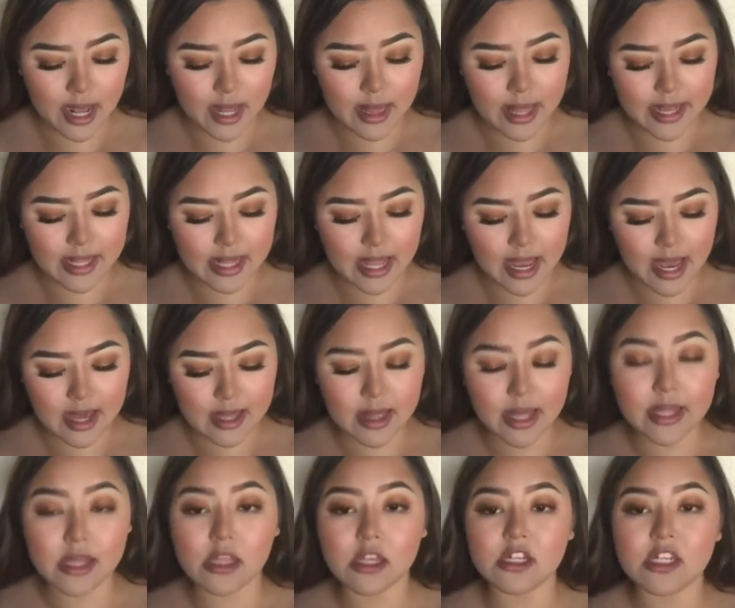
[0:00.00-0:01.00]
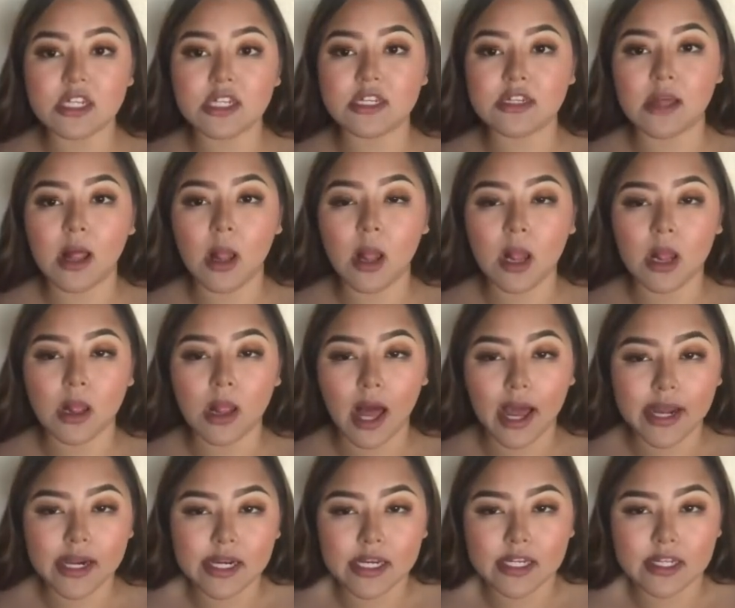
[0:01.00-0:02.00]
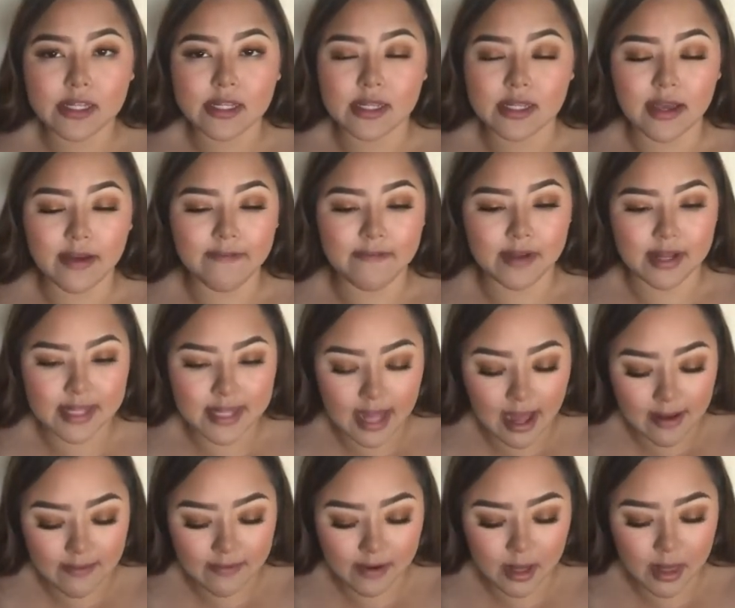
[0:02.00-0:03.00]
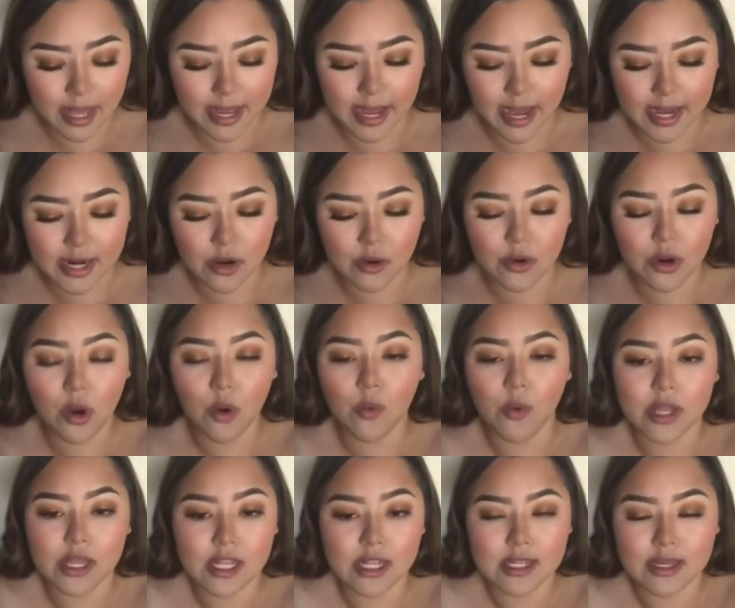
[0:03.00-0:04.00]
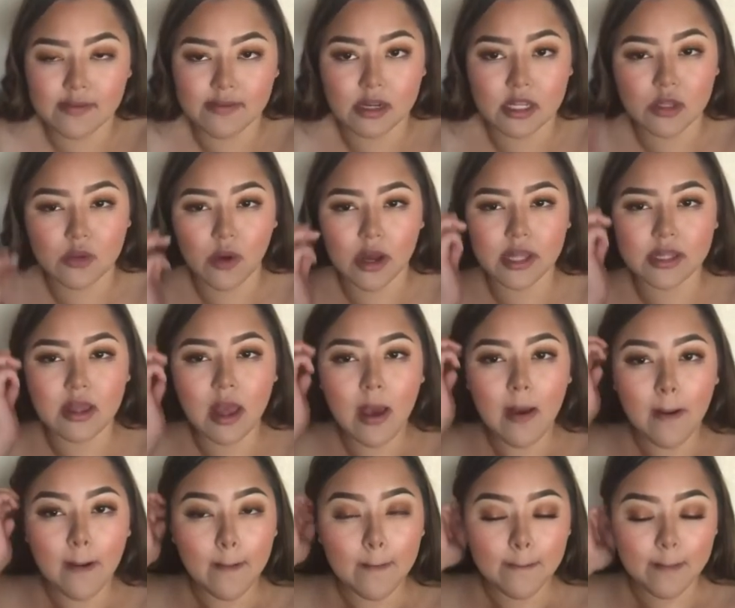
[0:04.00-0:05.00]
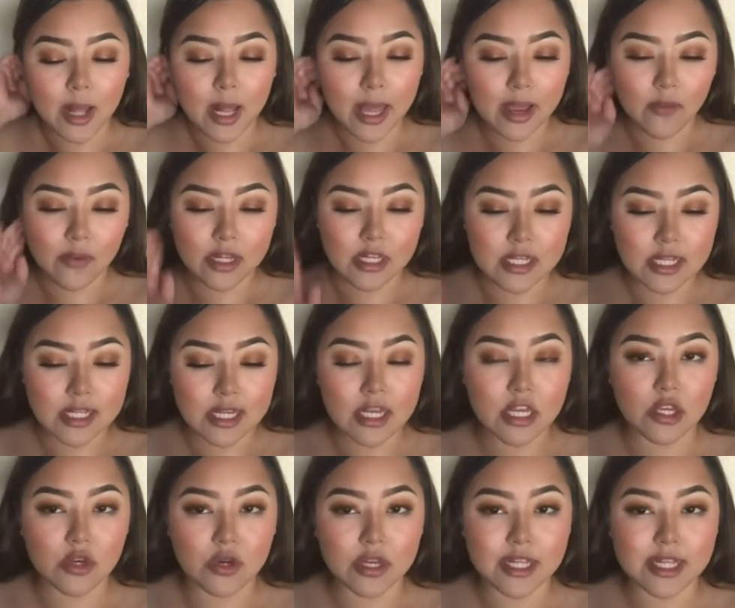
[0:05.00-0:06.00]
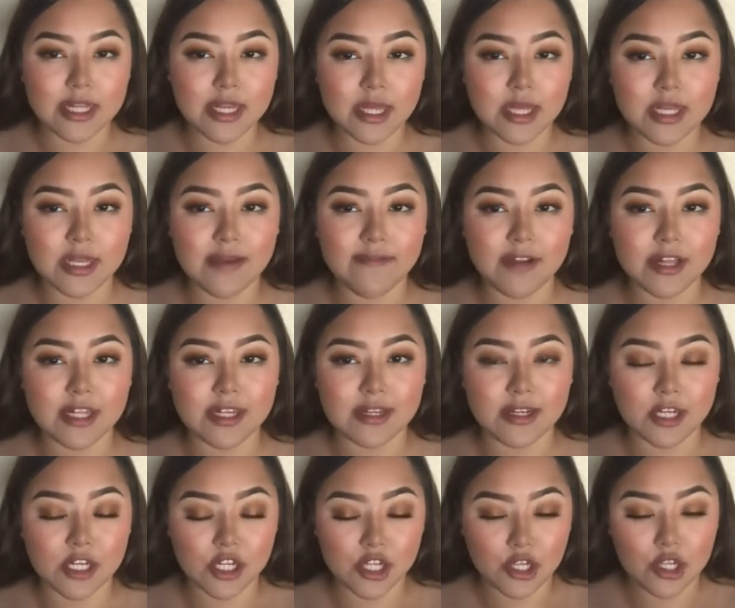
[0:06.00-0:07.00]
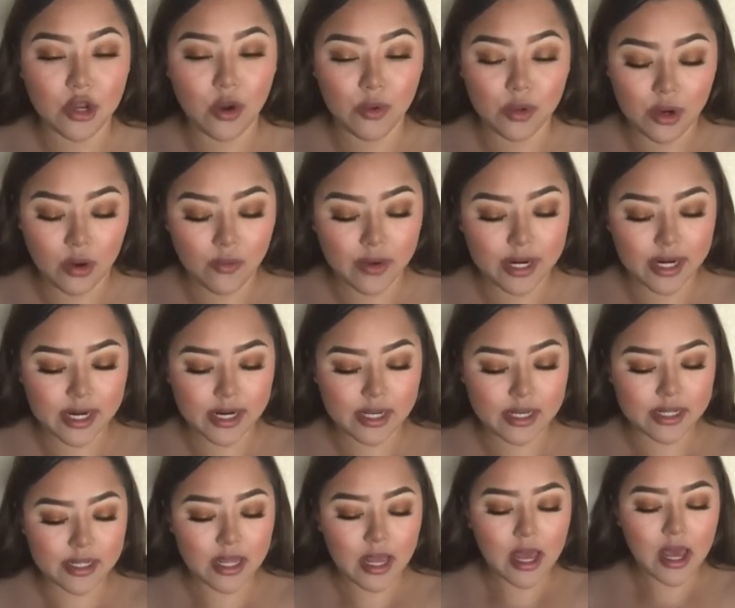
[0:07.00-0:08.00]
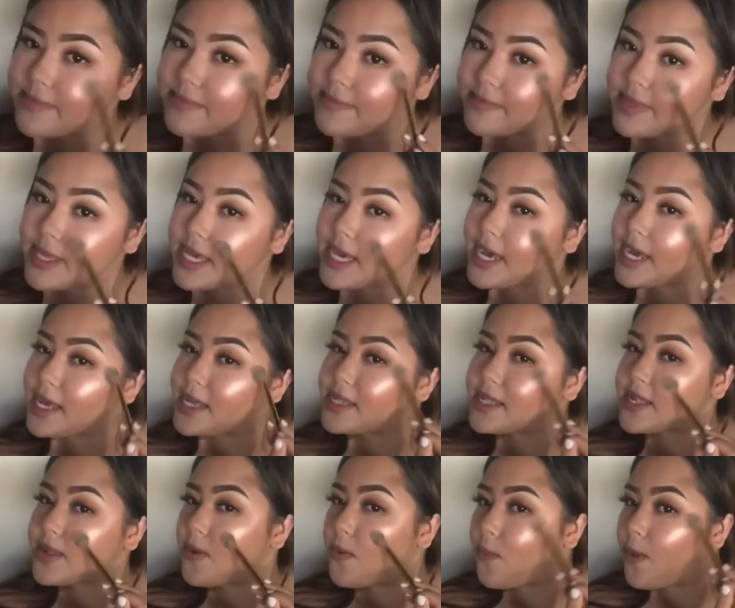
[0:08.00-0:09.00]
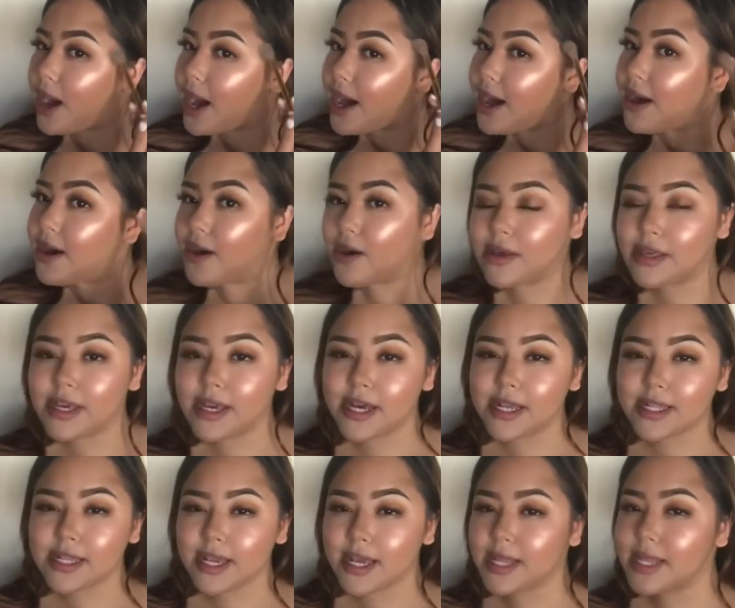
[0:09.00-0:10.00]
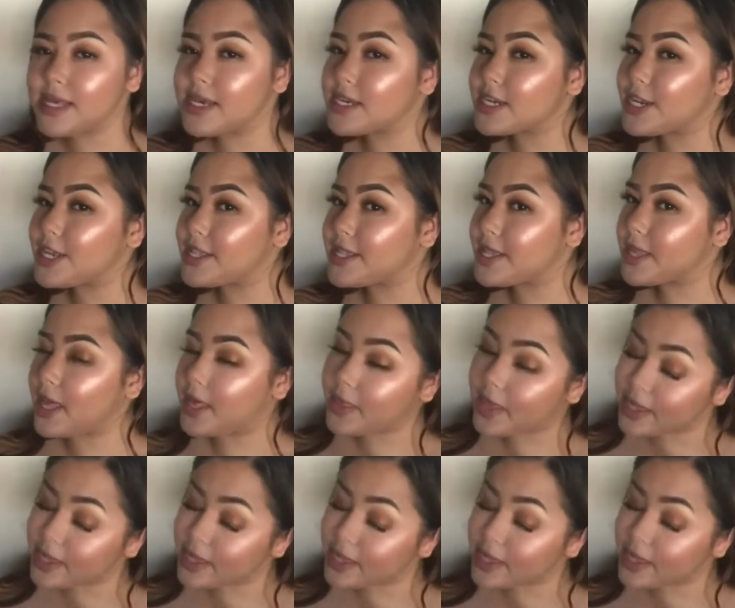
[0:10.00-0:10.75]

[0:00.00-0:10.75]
And, like, they had, like, the slightest difference ever. Like, I don't know what the difference was, but, like, when you see it, you can see the difference. You just don't know what it is. You guys, wow, you guys can actually see that.